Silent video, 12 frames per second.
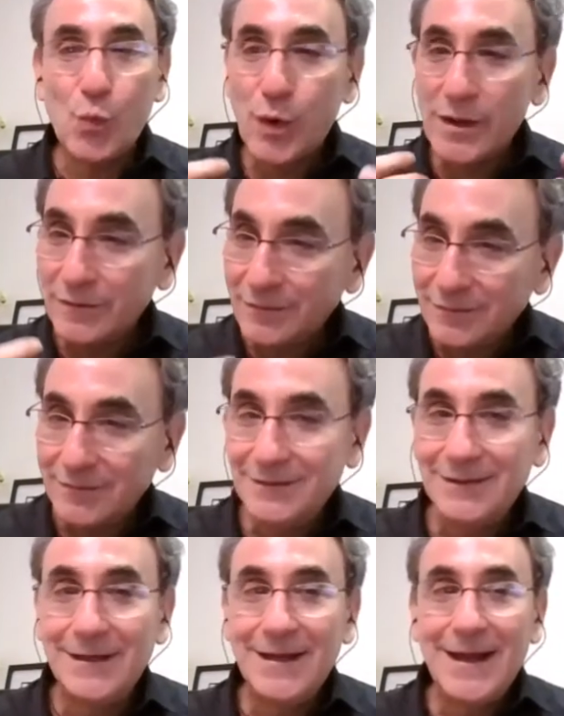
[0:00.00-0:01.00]
will
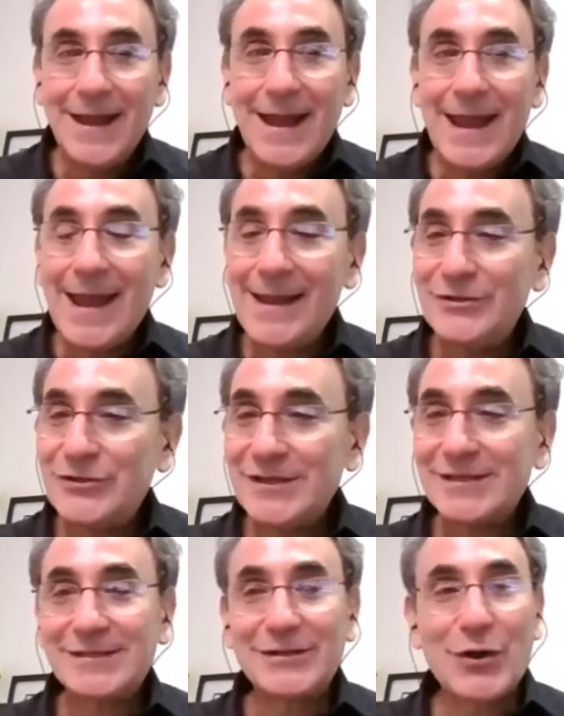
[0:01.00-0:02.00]
and
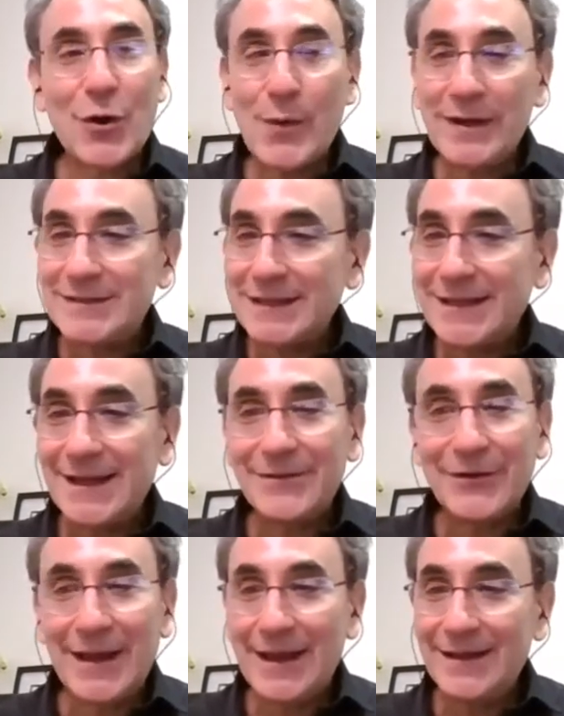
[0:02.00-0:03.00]
just going together,
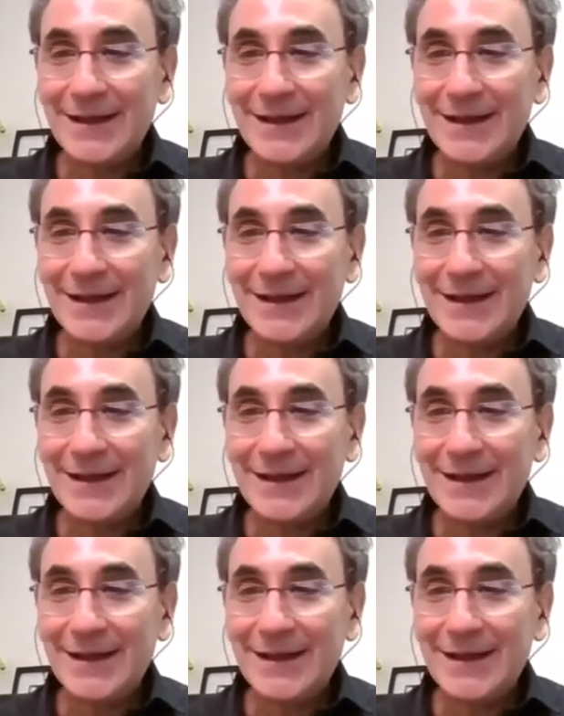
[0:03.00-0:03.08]
and,